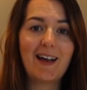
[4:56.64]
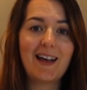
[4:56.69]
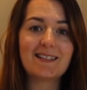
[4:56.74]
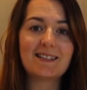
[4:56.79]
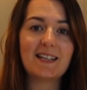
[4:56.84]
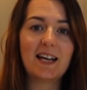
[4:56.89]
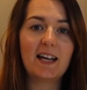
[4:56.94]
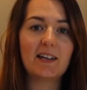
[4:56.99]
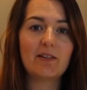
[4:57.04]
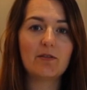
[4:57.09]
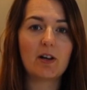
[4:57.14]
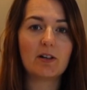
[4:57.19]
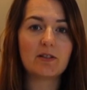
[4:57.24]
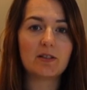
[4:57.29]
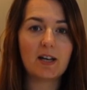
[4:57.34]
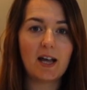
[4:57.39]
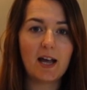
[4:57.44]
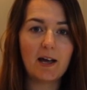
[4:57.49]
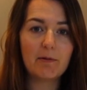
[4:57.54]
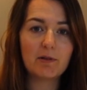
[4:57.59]
has had around
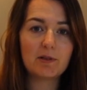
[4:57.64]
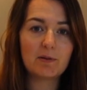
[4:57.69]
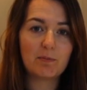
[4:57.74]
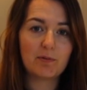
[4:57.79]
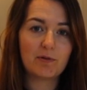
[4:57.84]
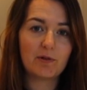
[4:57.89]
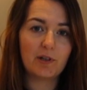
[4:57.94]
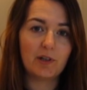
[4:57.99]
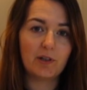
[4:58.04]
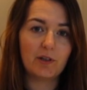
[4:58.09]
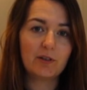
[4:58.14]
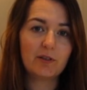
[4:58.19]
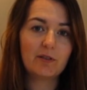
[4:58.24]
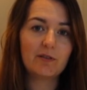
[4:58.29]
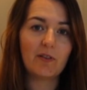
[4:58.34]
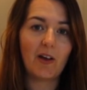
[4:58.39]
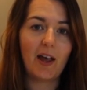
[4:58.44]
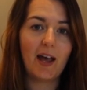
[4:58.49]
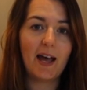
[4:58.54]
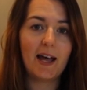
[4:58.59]
an hour to prove
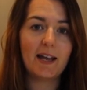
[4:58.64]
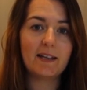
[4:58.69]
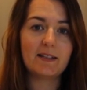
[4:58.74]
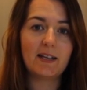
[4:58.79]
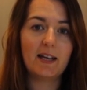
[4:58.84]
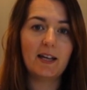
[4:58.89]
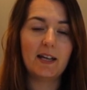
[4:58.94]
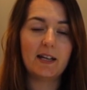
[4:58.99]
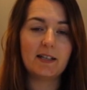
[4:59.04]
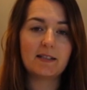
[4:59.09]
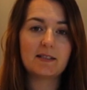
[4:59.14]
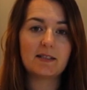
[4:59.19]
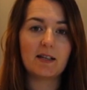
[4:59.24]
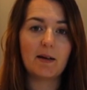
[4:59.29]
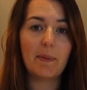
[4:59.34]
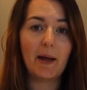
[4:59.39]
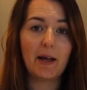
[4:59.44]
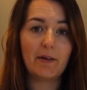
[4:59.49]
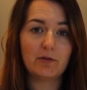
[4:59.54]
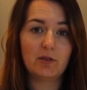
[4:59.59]
and it's
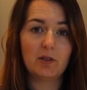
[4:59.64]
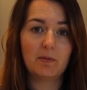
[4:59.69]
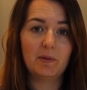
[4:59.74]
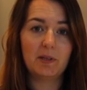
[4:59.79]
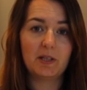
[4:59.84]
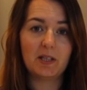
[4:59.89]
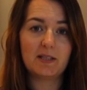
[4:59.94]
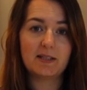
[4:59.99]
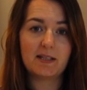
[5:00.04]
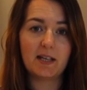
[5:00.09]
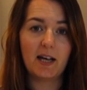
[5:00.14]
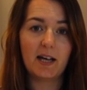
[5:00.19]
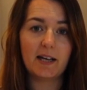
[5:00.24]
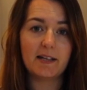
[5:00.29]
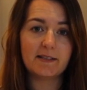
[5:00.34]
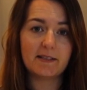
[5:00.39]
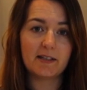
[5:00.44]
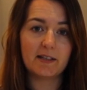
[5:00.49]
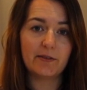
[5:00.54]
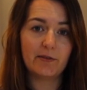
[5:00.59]
about doubled in
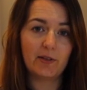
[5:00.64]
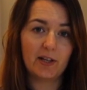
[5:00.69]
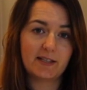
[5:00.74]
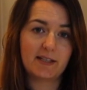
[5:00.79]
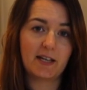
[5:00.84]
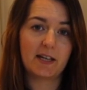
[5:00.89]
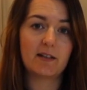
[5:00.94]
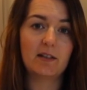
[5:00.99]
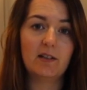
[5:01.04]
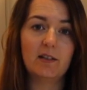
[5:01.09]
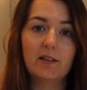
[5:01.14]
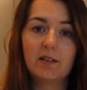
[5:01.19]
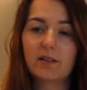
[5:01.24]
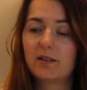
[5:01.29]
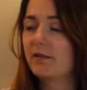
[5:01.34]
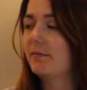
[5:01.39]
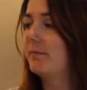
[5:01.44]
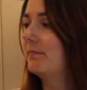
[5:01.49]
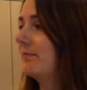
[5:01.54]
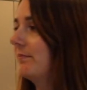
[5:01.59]
size, so let's take a
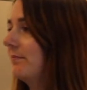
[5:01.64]
look.